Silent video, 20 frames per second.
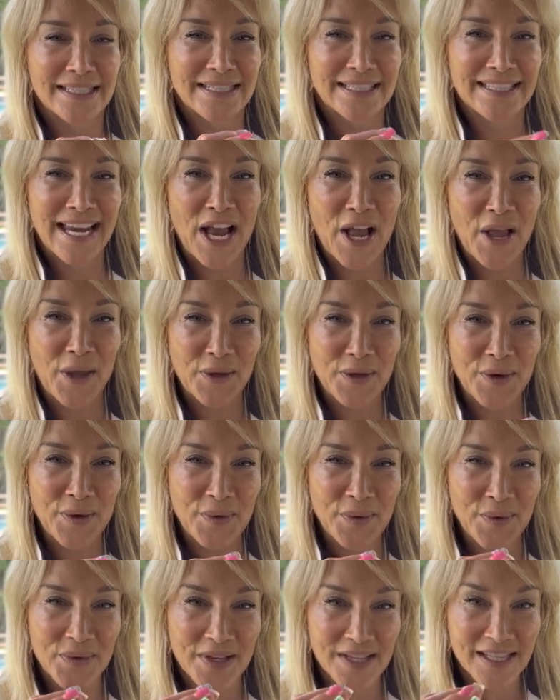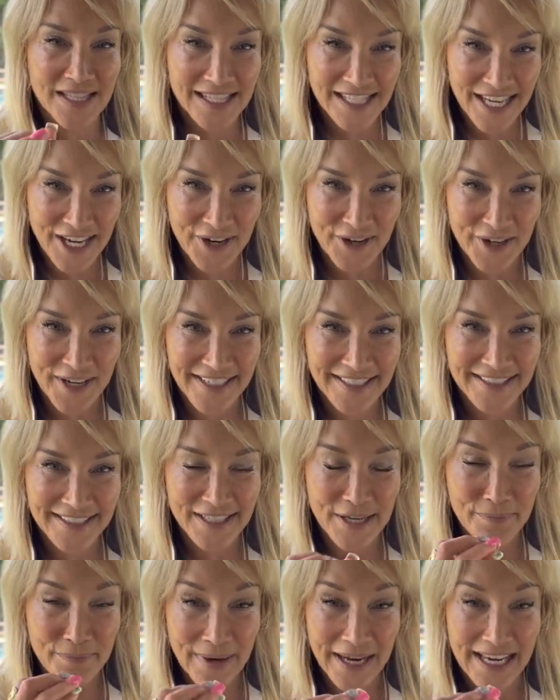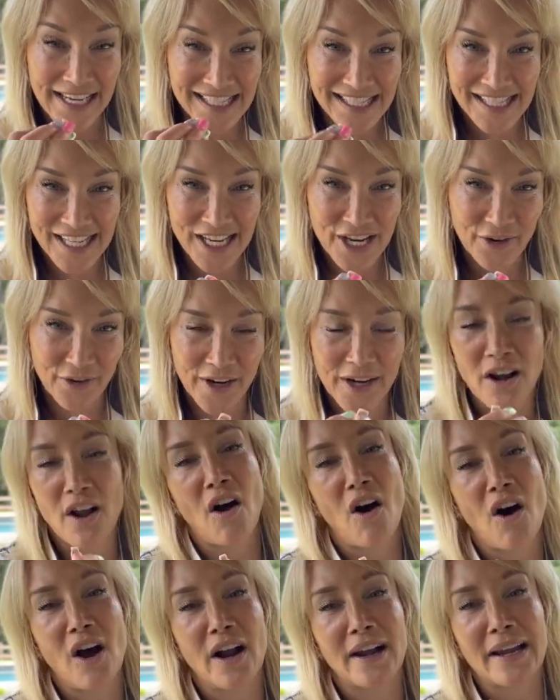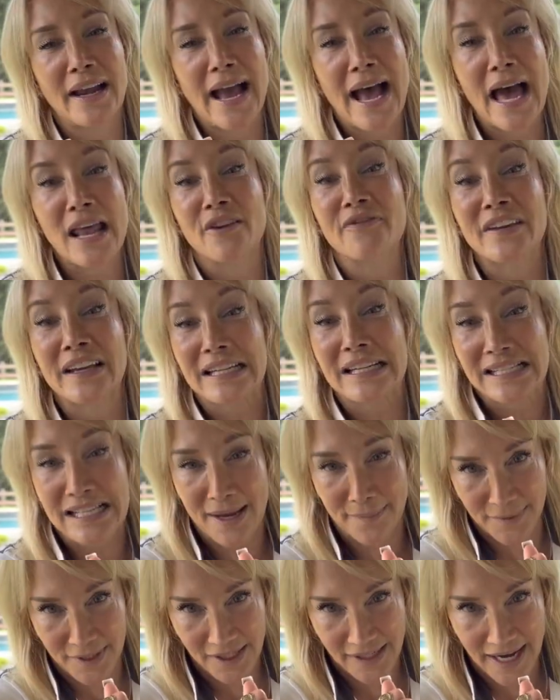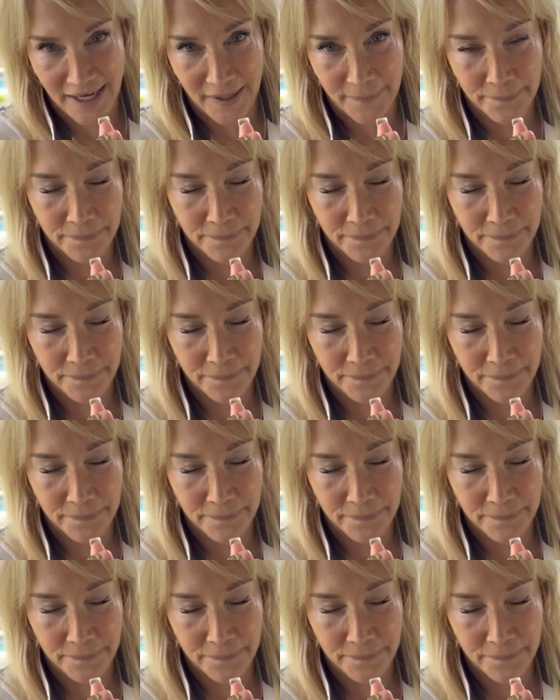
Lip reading: tell you the secret, the biggest secret on how to fix that mistake.